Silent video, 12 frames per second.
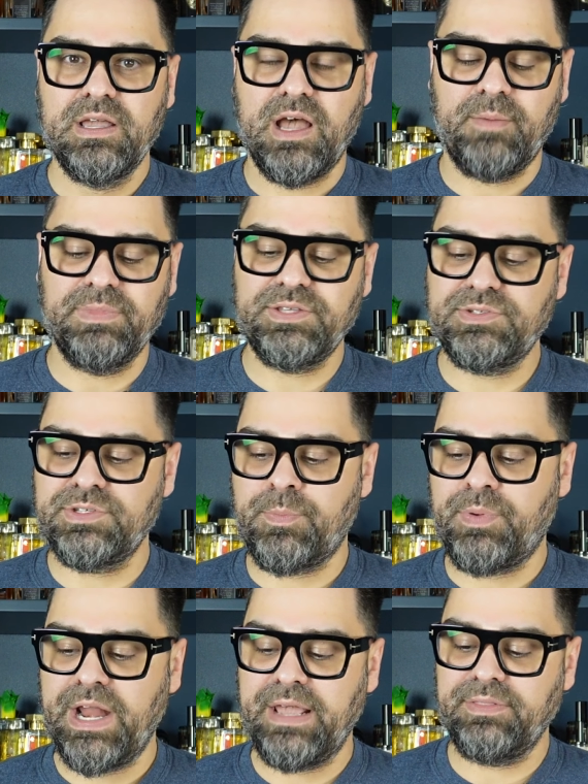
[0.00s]
um, this is a
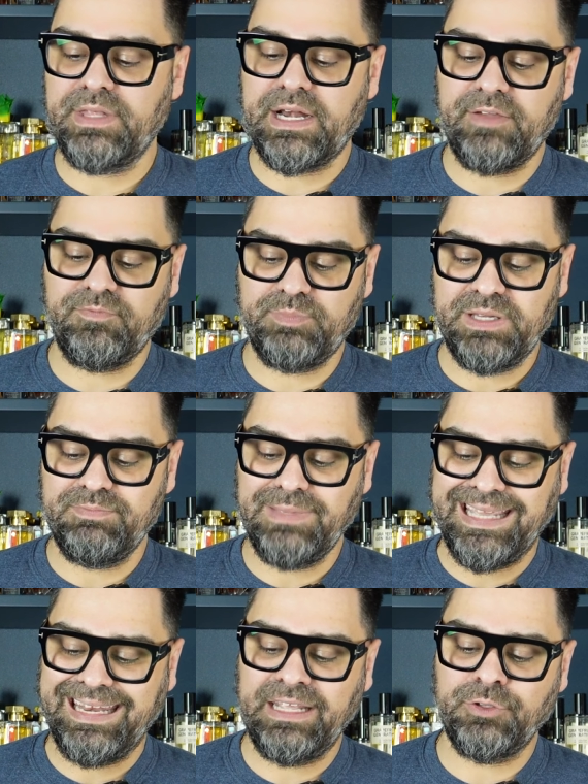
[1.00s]
brand that i've been
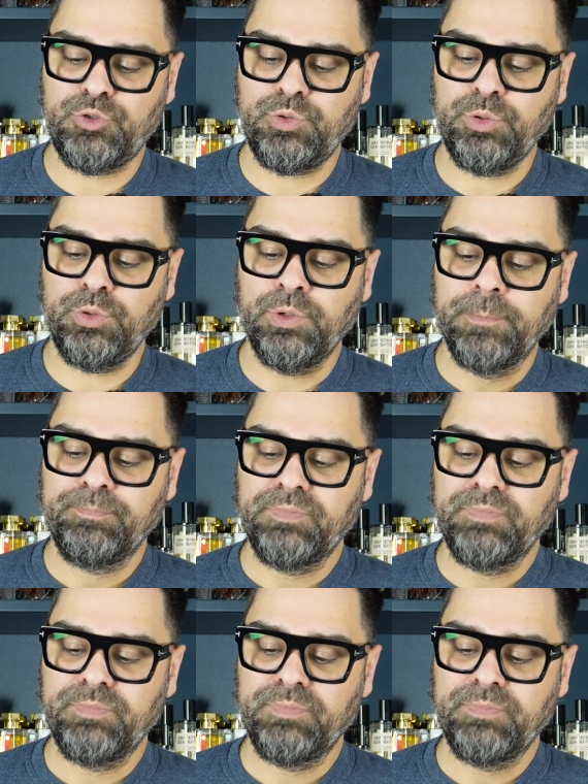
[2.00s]
meaning to